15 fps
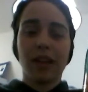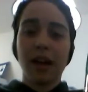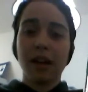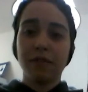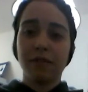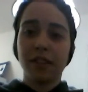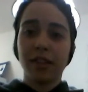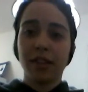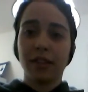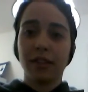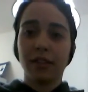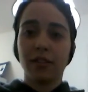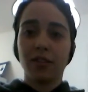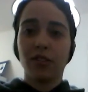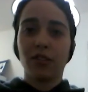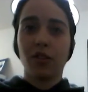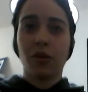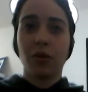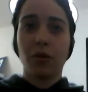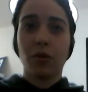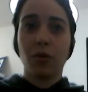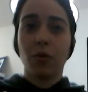I'm vegan,
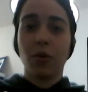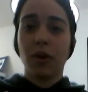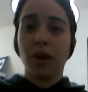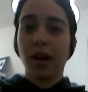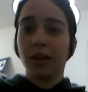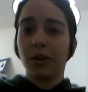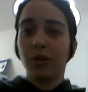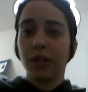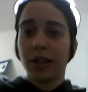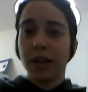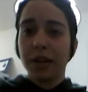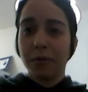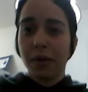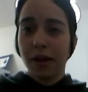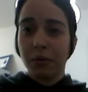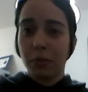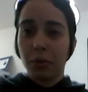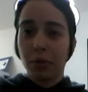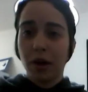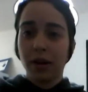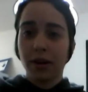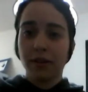so I don't eat any animal
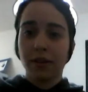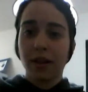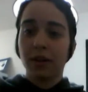products.